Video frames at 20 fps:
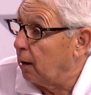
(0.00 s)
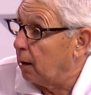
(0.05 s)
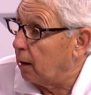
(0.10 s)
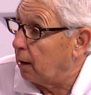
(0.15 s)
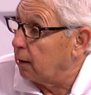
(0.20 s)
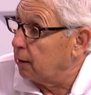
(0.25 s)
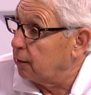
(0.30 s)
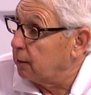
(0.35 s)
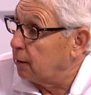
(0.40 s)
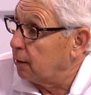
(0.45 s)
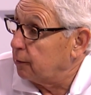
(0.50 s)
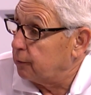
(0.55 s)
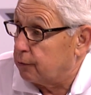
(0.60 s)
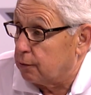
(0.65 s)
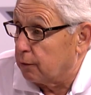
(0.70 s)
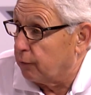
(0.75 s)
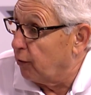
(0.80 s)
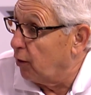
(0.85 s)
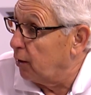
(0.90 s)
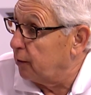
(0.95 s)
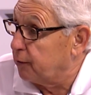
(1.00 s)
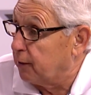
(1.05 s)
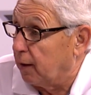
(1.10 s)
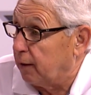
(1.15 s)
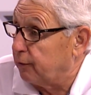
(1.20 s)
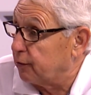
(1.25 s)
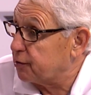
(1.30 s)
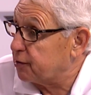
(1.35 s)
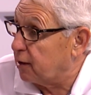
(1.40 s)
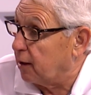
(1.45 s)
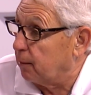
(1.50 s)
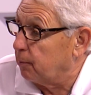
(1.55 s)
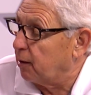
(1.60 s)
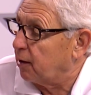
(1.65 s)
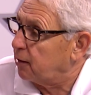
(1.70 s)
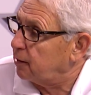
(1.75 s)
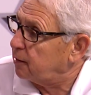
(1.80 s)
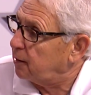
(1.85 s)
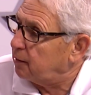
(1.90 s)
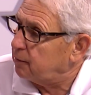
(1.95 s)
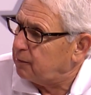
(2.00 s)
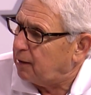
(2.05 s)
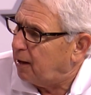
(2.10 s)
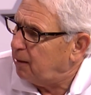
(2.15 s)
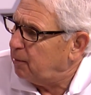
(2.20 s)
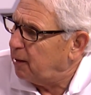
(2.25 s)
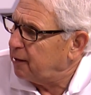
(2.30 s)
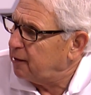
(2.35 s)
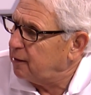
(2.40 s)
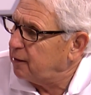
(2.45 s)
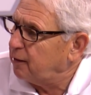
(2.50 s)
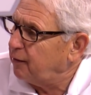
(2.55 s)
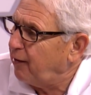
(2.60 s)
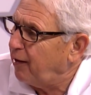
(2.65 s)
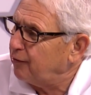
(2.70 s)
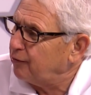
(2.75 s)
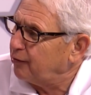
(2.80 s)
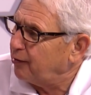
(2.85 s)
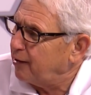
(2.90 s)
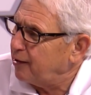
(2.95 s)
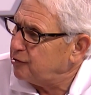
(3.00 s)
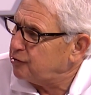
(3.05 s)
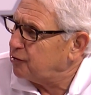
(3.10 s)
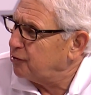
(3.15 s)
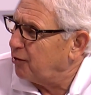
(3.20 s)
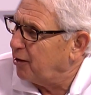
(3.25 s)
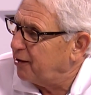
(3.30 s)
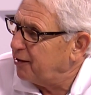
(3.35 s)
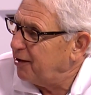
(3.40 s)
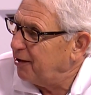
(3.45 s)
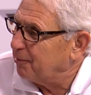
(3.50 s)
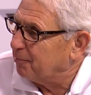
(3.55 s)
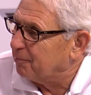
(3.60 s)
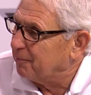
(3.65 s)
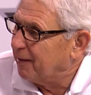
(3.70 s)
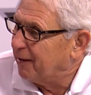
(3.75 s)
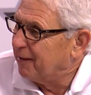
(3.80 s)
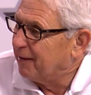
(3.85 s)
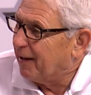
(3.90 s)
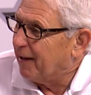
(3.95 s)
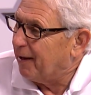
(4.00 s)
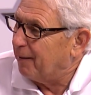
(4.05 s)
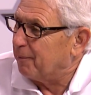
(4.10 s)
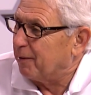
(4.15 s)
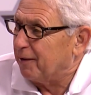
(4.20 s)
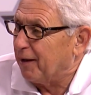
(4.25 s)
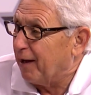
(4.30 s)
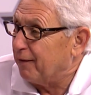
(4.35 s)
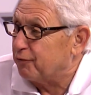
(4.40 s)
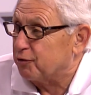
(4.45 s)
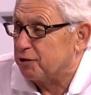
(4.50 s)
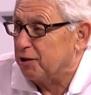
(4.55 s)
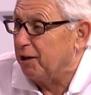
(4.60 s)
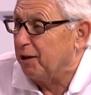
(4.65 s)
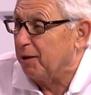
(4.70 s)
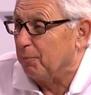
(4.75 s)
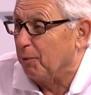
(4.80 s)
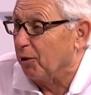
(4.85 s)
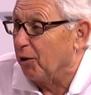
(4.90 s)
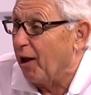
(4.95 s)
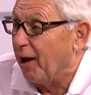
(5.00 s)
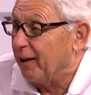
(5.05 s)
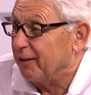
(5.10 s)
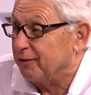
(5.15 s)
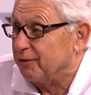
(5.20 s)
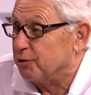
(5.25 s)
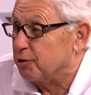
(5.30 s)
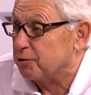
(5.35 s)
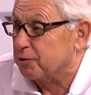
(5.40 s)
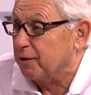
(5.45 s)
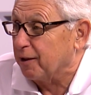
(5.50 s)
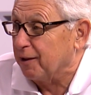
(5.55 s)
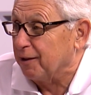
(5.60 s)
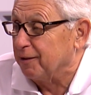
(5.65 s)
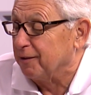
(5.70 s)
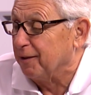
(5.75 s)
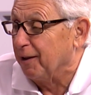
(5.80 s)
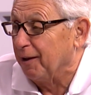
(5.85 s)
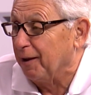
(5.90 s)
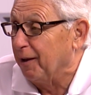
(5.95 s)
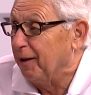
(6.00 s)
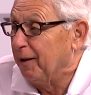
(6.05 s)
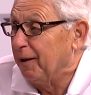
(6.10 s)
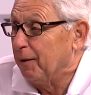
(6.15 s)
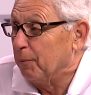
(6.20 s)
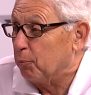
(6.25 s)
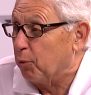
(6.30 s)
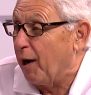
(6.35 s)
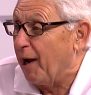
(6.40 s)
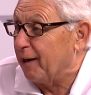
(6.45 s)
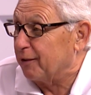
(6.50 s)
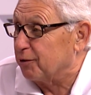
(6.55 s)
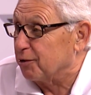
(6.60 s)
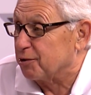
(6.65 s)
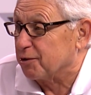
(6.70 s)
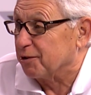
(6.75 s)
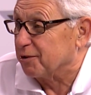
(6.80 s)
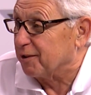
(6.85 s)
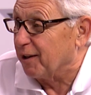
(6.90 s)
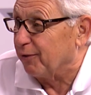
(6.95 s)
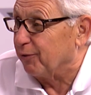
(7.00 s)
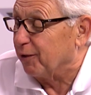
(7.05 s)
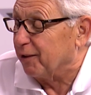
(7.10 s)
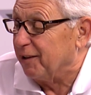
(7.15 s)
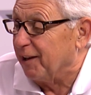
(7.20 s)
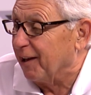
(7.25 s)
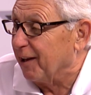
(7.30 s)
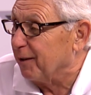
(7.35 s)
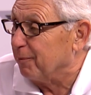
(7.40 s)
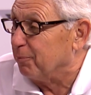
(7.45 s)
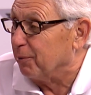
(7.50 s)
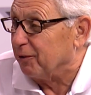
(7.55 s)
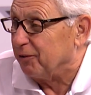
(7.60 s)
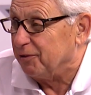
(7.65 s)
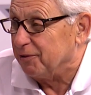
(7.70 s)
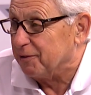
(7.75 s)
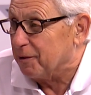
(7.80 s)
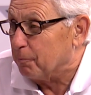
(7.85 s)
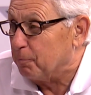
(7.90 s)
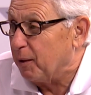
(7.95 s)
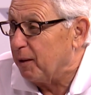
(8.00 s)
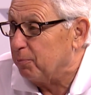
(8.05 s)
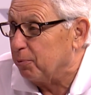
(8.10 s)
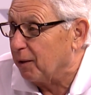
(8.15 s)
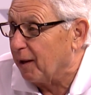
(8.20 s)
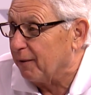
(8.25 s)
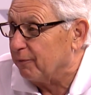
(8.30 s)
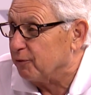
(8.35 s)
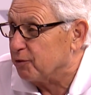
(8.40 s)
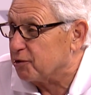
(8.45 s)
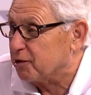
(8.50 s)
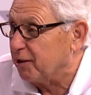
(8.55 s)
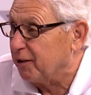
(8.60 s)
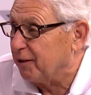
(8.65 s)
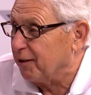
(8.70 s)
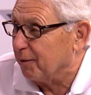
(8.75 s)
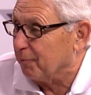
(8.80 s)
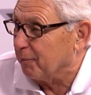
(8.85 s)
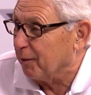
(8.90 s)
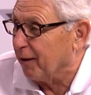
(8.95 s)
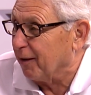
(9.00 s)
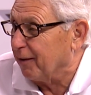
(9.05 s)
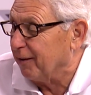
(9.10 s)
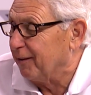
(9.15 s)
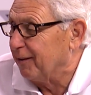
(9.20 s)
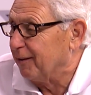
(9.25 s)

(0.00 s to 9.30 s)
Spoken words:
And Javon Davis came in. How about an evaluation on him? I mean, I've seen him a lot in practices every day, but the people haven't seen him yet.